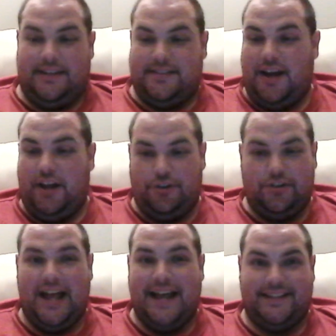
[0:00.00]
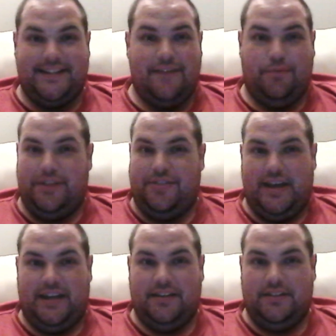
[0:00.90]
Its color class is
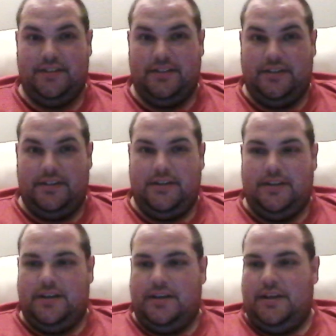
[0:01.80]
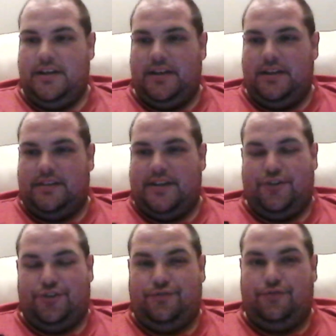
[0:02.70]
everything.
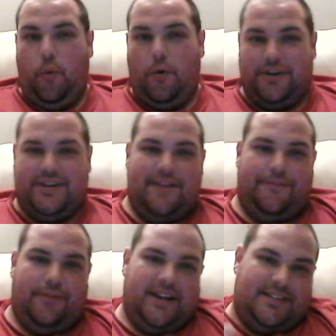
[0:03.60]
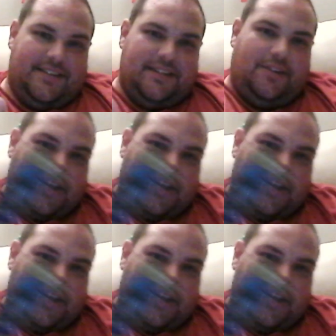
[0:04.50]
There's 4 different...